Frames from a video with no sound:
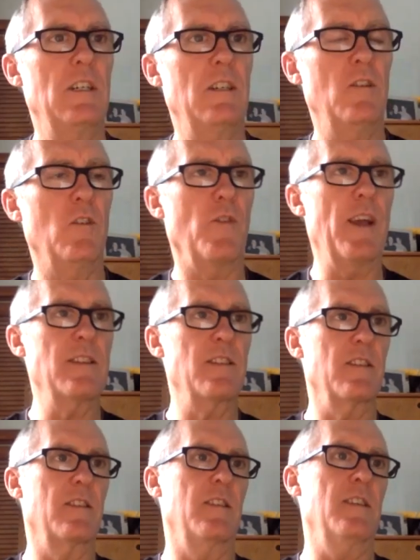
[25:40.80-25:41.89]
oh, that's
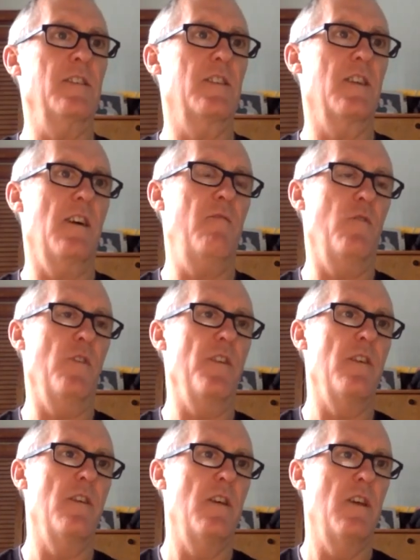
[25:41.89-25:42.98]
a tough one.
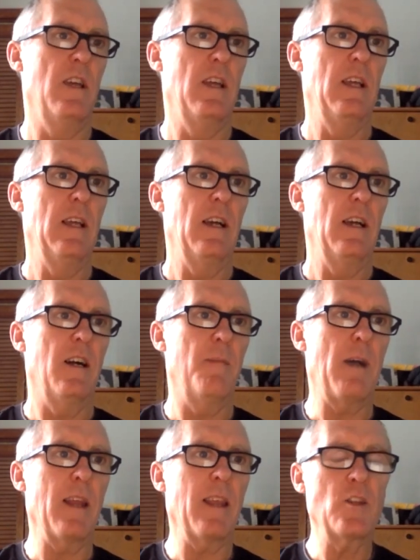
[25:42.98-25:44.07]

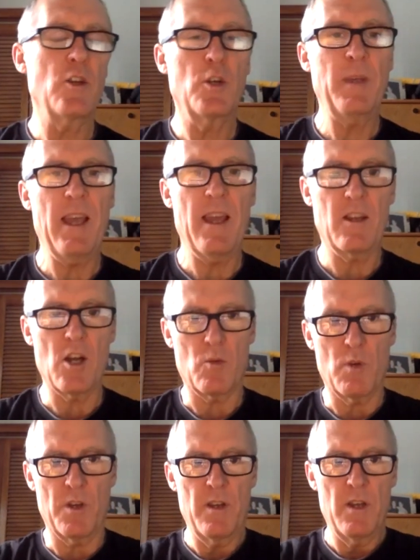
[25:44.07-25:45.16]
I like the Herbie Hancock one.